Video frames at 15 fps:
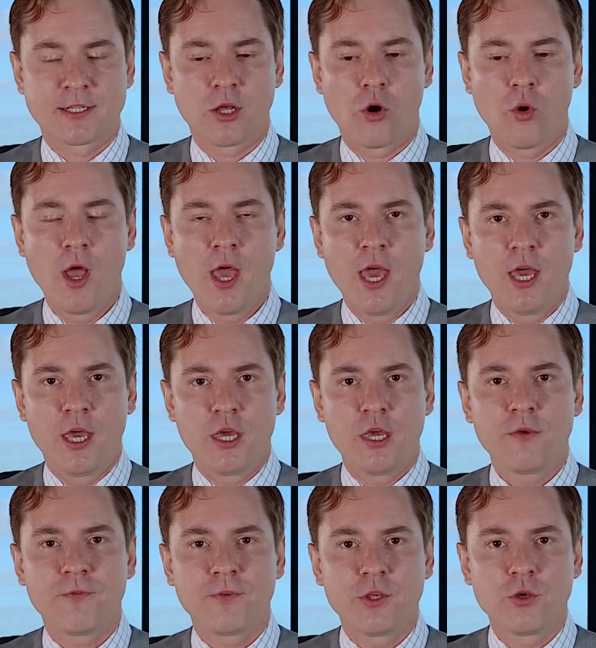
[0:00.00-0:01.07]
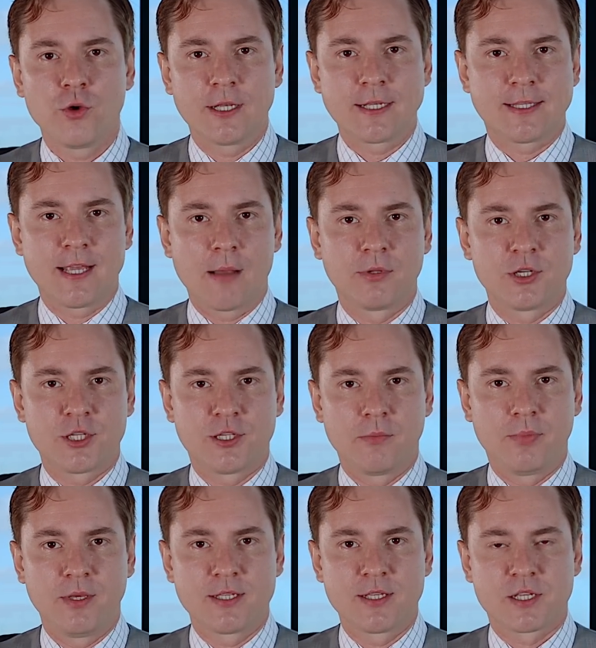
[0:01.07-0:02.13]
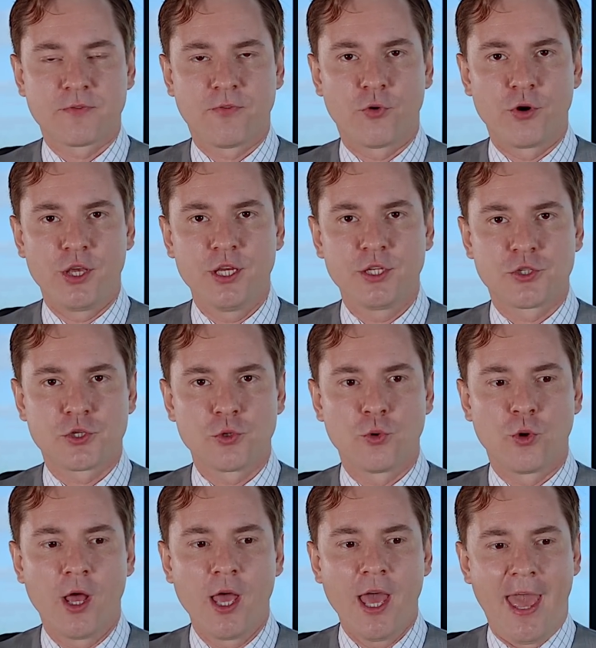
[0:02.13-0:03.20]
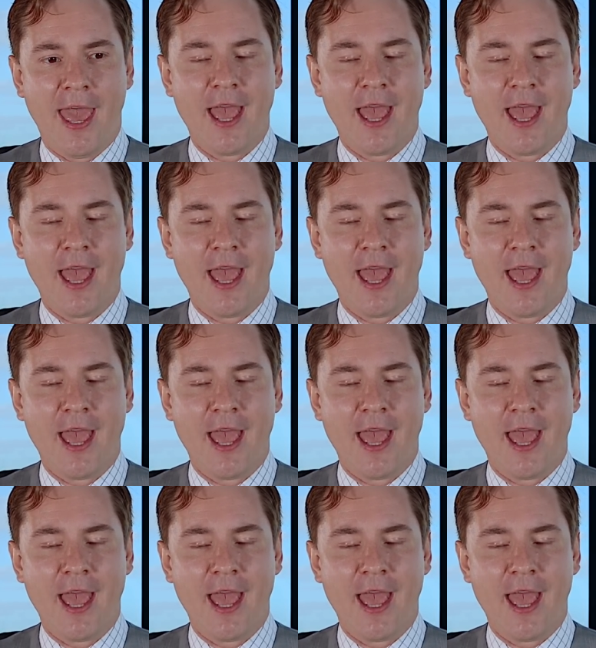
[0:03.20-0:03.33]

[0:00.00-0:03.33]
So if you establish the business for E2